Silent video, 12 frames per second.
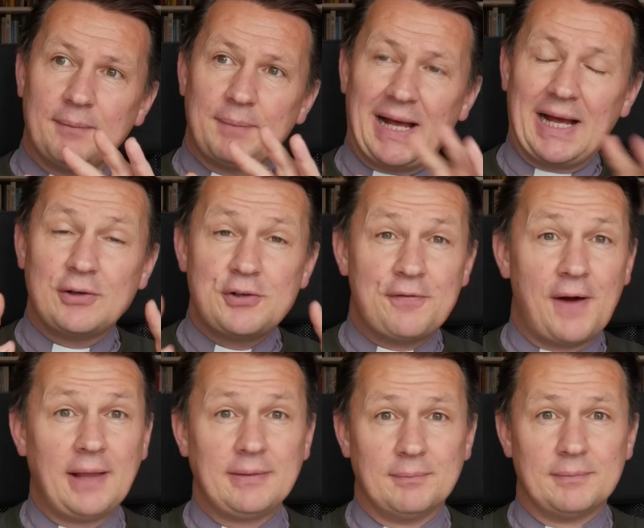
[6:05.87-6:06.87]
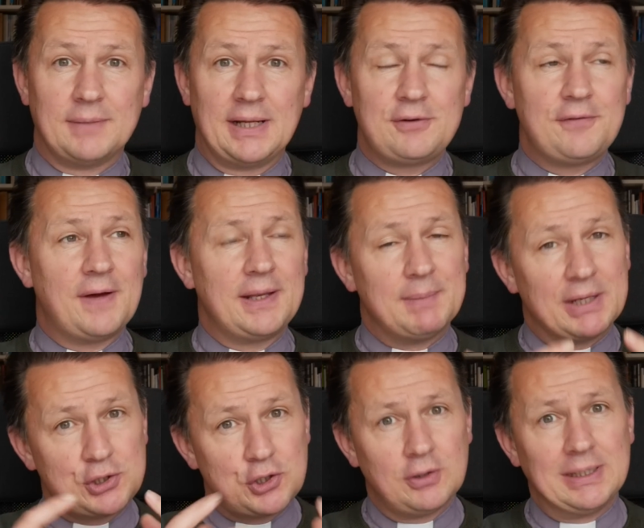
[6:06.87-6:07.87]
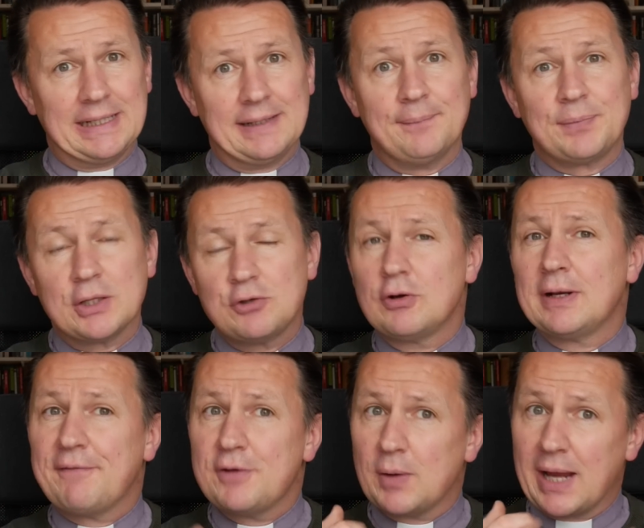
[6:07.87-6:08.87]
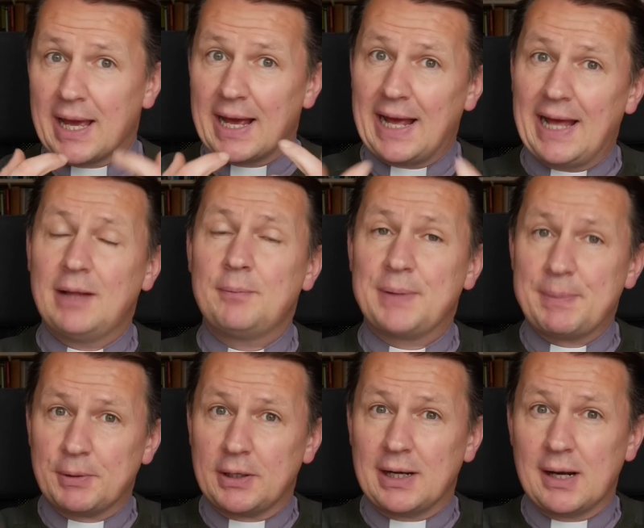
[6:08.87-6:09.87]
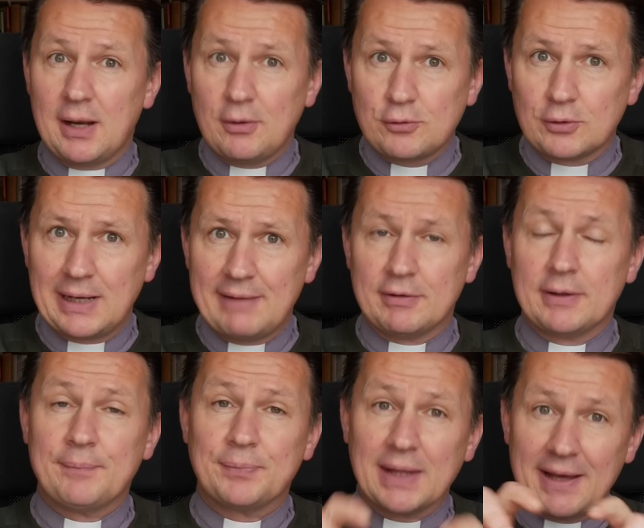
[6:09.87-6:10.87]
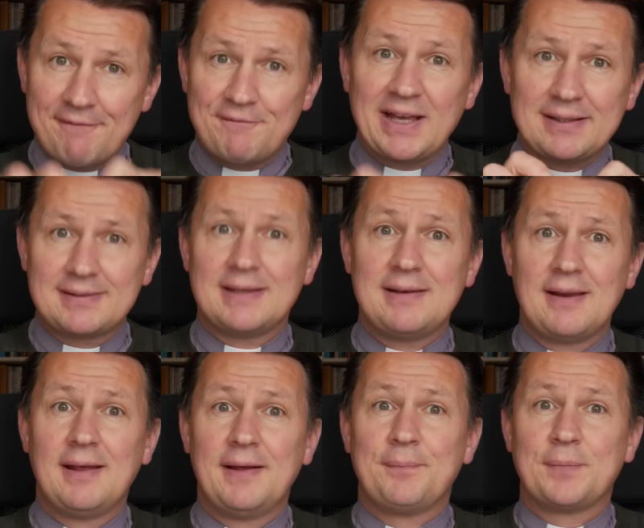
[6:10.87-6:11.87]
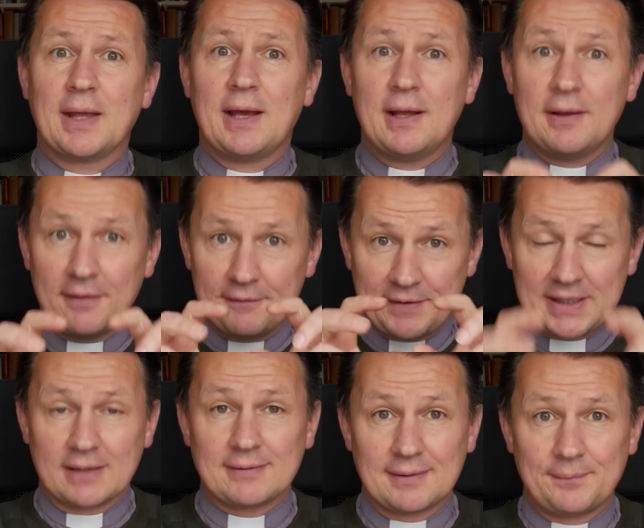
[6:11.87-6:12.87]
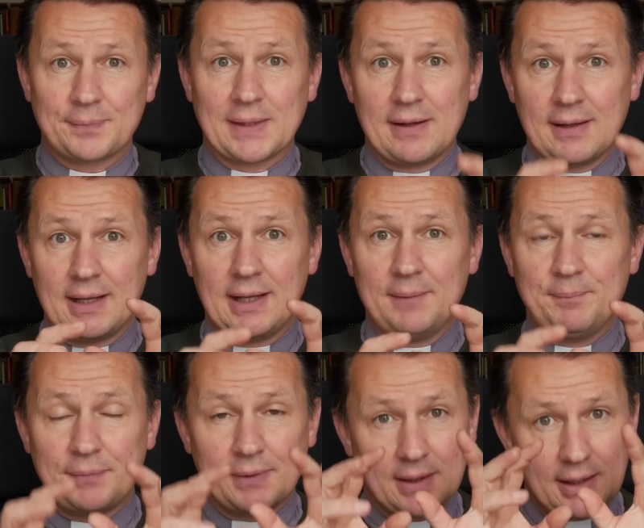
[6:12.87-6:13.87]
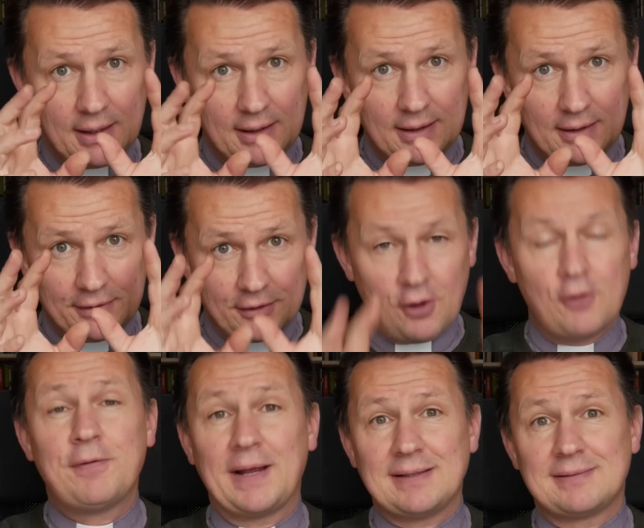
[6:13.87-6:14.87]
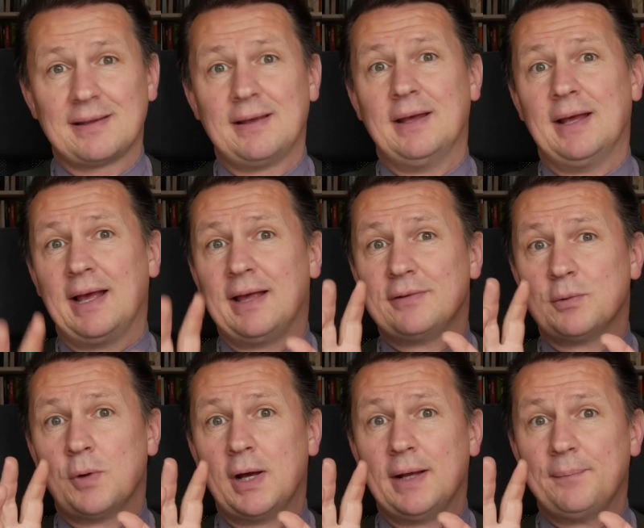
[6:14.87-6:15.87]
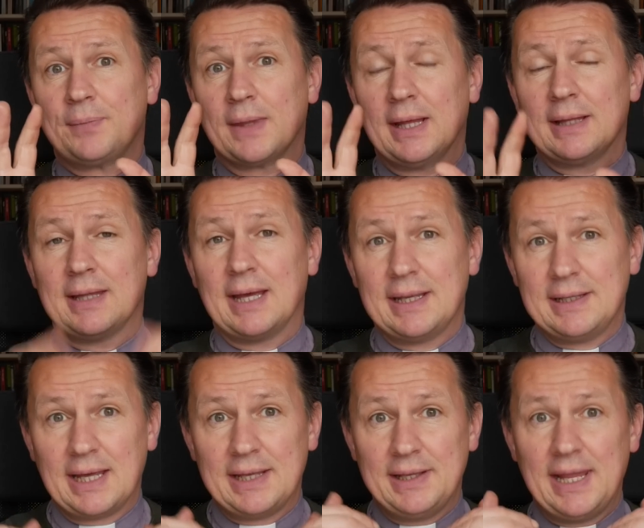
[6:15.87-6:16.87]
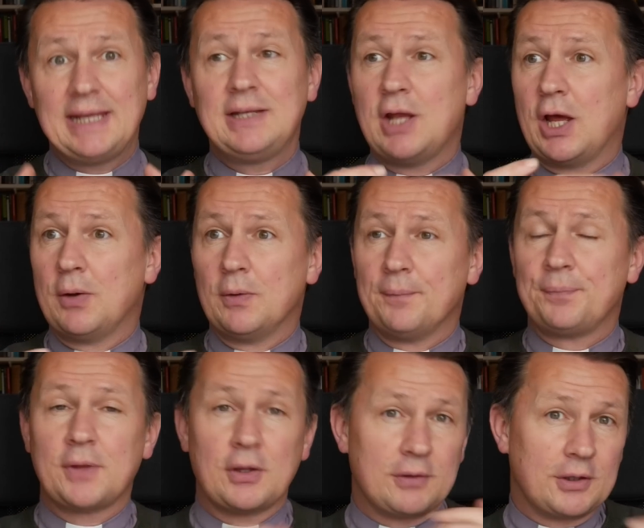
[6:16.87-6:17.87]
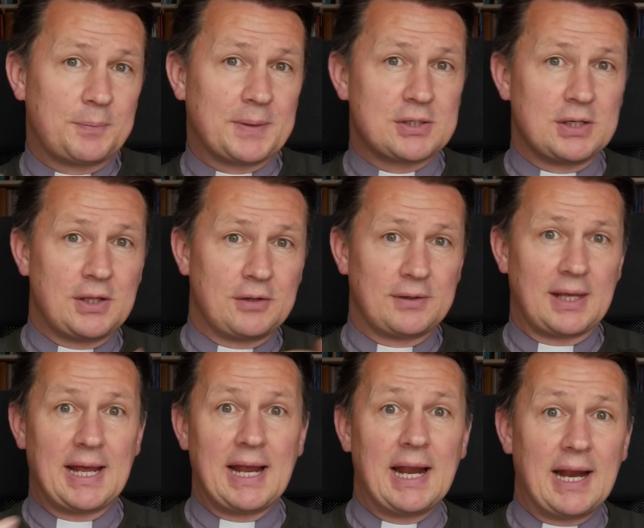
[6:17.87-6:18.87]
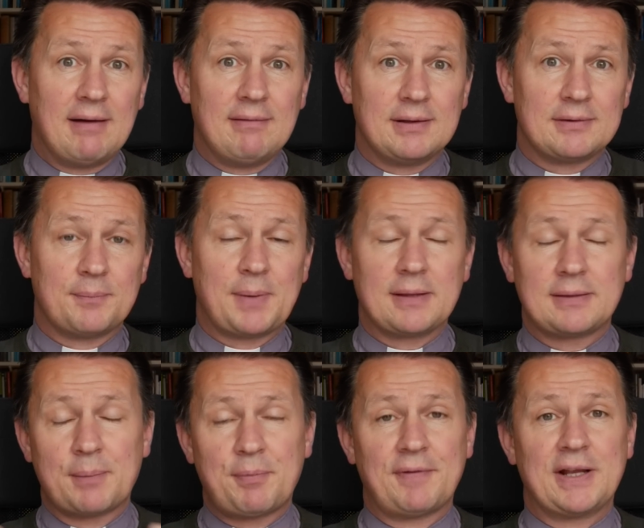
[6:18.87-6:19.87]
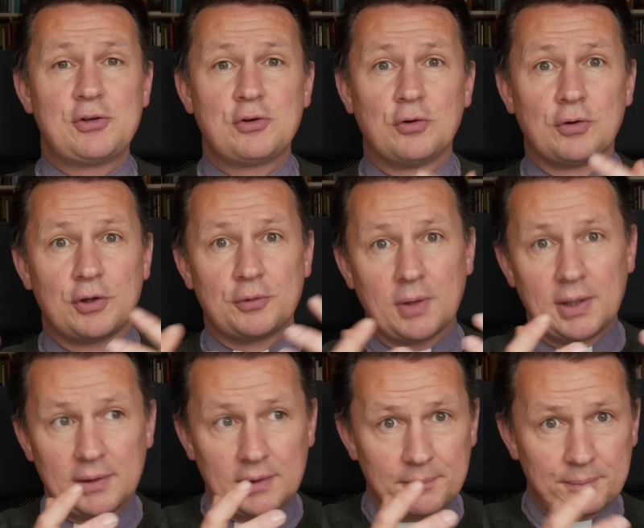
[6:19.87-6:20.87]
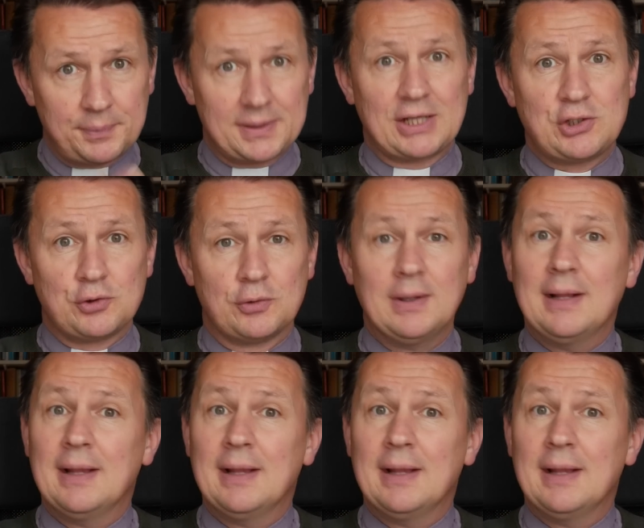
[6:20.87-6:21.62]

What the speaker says: how do you find them? How do you find them? And surely, if you want to help people on a local level, invest in vicars on the coalface, as it were. And they know, especially those areas of deprivation or those potential